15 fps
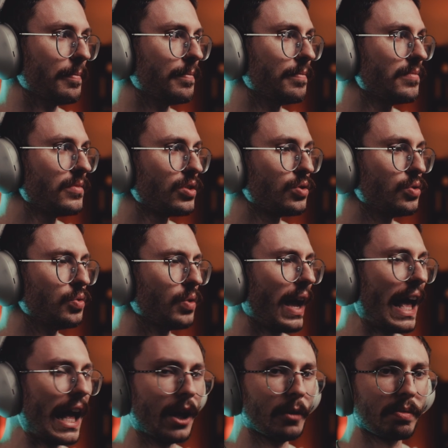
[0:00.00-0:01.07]
to
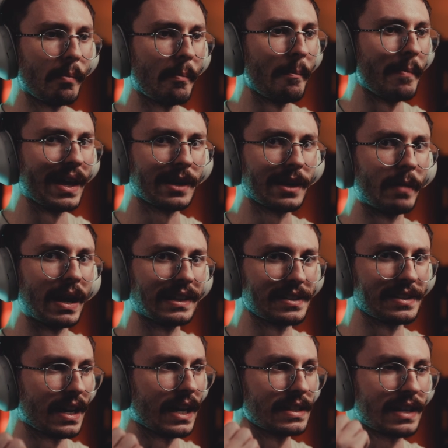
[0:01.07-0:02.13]
help make my
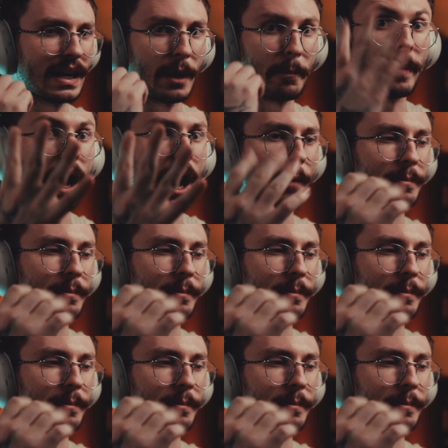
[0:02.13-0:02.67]
designs kind of pop,